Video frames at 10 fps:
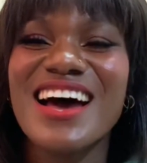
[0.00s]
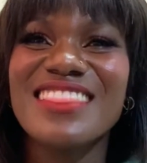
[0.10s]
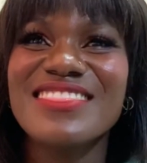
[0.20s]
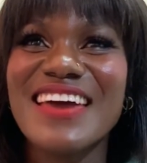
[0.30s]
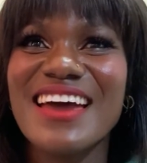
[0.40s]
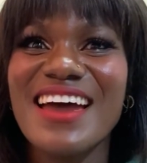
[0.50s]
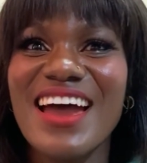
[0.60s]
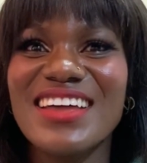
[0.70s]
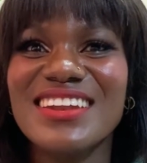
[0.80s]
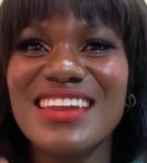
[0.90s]
The
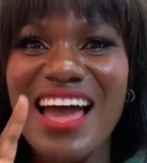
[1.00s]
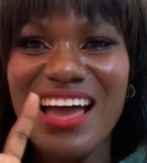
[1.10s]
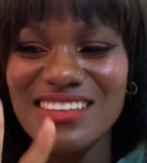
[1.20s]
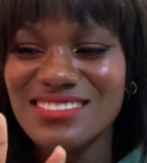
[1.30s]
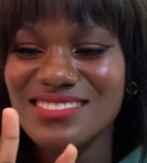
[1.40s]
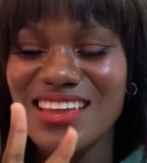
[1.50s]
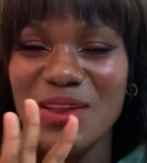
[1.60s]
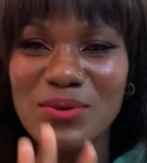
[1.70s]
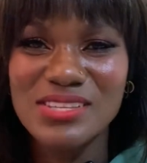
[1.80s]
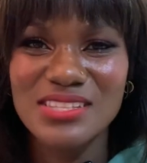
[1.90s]
last
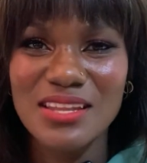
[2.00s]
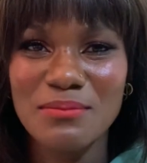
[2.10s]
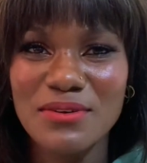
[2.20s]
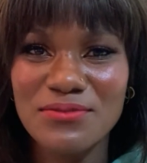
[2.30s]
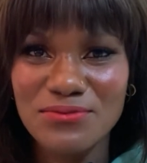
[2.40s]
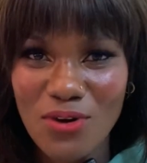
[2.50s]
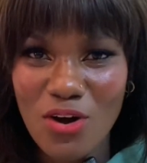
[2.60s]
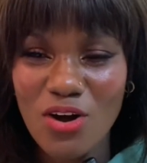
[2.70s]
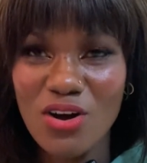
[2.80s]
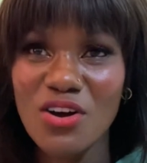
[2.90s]
thing, which is number
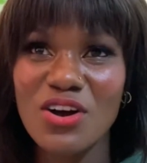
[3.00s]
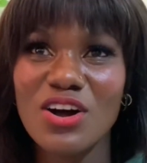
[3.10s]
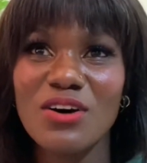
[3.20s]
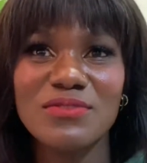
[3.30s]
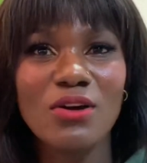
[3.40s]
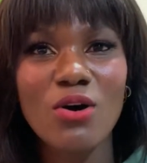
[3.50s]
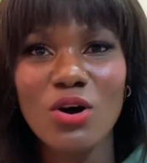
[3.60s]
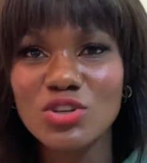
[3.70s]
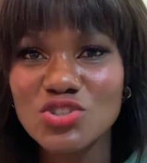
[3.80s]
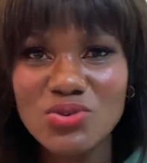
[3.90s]
4 of the
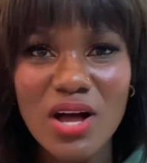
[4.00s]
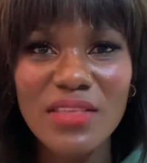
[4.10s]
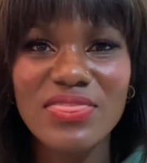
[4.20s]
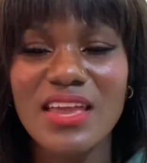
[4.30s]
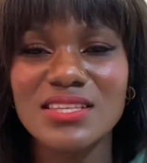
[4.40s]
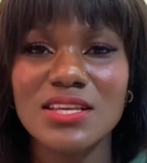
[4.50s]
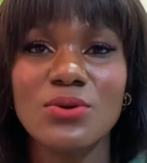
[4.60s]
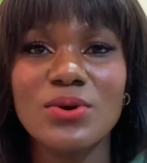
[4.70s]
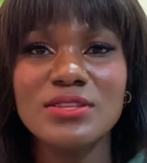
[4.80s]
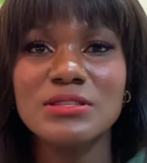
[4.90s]
cultural things that you're
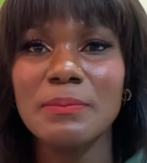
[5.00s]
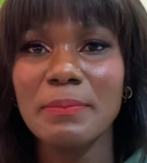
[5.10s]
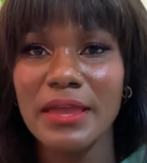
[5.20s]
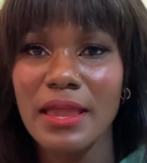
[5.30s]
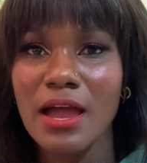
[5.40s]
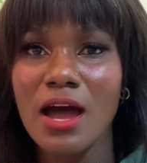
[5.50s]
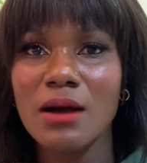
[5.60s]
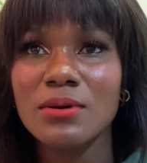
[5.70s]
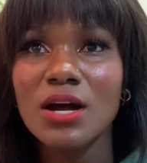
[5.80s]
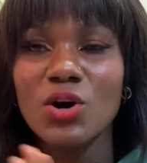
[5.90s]
going to pick
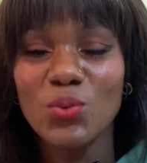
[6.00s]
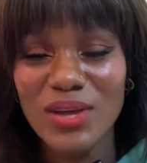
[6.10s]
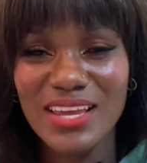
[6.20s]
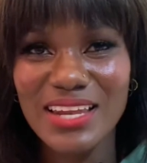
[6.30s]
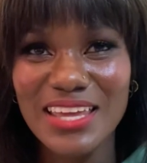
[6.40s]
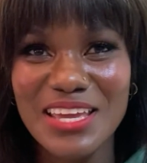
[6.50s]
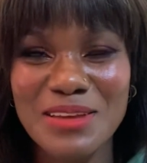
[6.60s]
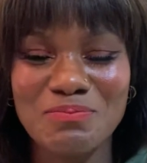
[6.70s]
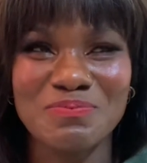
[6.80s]
up quickly,